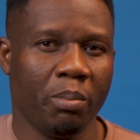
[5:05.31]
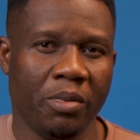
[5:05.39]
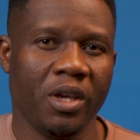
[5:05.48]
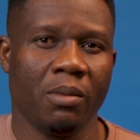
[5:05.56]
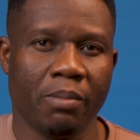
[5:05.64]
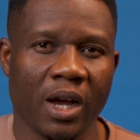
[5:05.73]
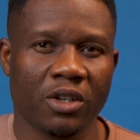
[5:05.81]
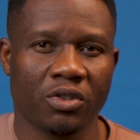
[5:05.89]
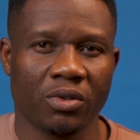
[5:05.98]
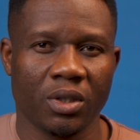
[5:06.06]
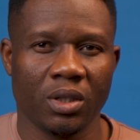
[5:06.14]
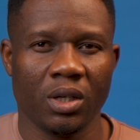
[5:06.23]
big
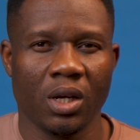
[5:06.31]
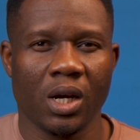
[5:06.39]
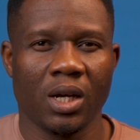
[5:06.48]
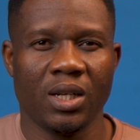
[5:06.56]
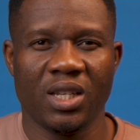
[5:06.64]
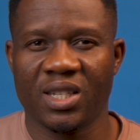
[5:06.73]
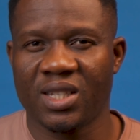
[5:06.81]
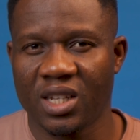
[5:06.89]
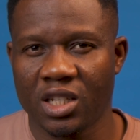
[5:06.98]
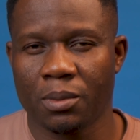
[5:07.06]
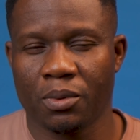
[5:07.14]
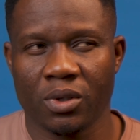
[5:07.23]
battery,
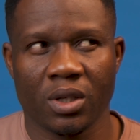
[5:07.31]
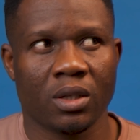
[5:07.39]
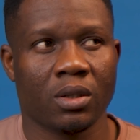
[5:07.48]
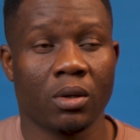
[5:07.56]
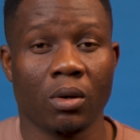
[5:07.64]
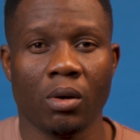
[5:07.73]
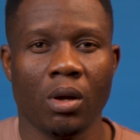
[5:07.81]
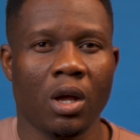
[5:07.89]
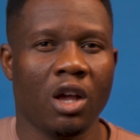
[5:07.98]
decent processor,